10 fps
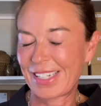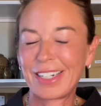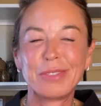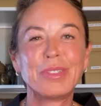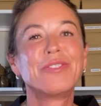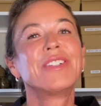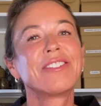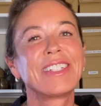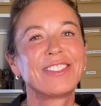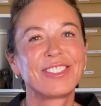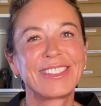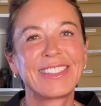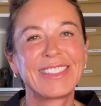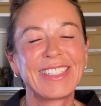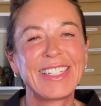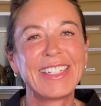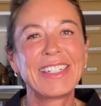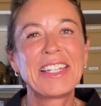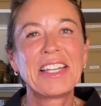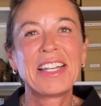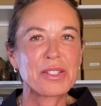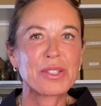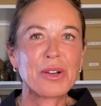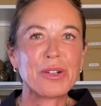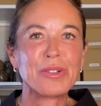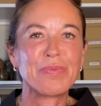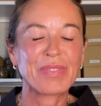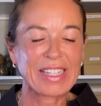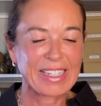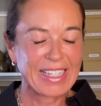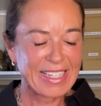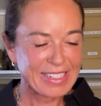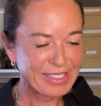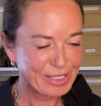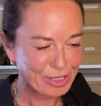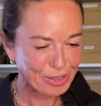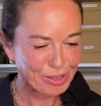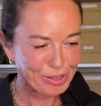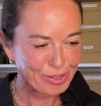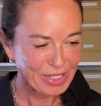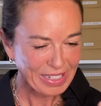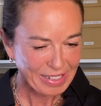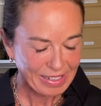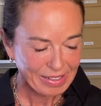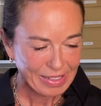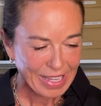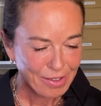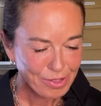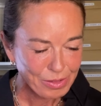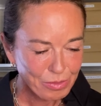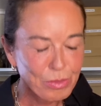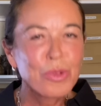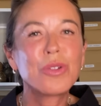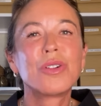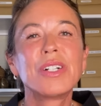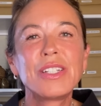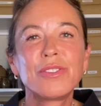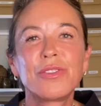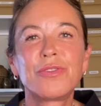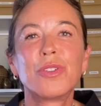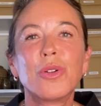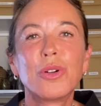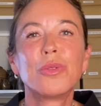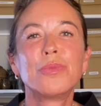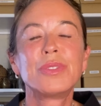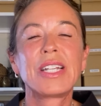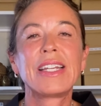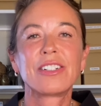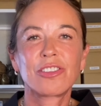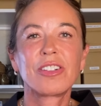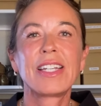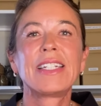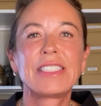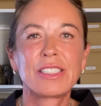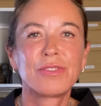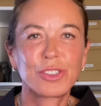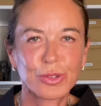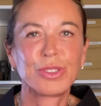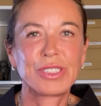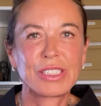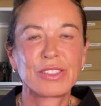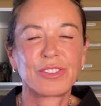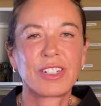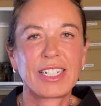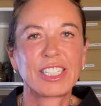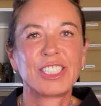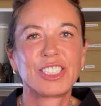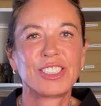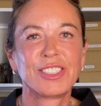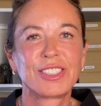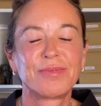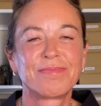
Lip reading: I'd be very interested to hear. So here's to having more informed and creative choices for our kitchens.